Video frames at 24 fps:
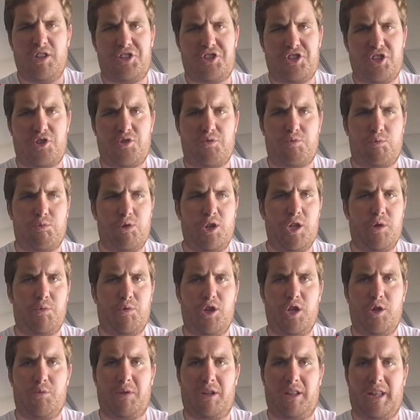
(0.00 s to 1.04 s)
It's just really,
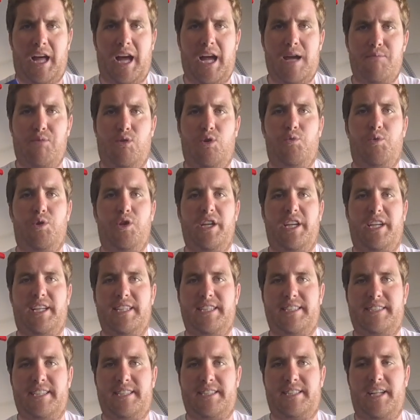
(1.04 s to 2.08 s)
really reliable and really
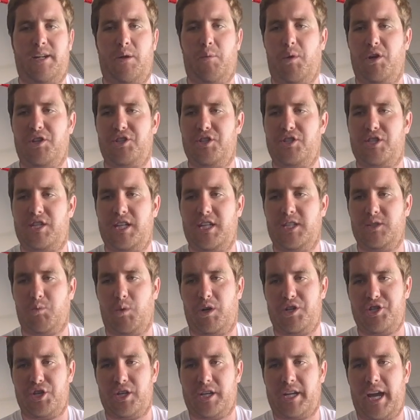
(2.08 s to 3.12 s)
consistent, and what you see is
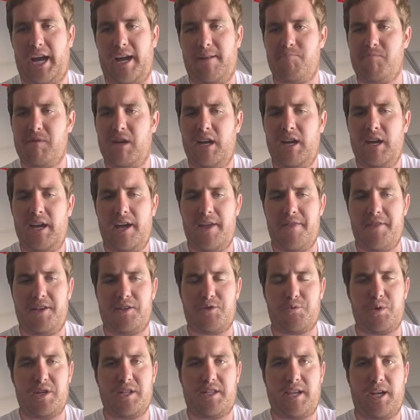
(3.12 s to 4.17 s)
what you get. And
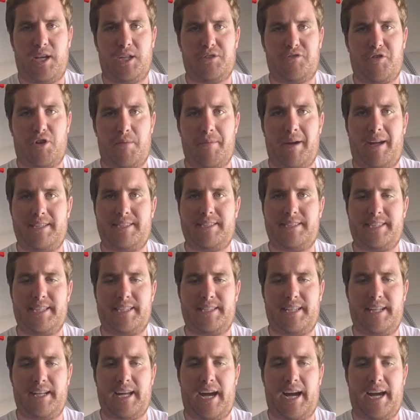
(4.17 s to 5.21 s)
this retails for about
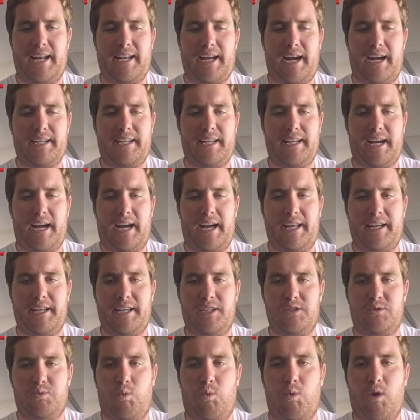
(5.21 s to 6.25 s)

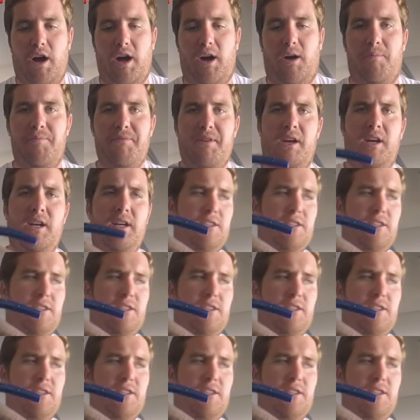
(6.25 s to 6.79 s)
$69.99 as well.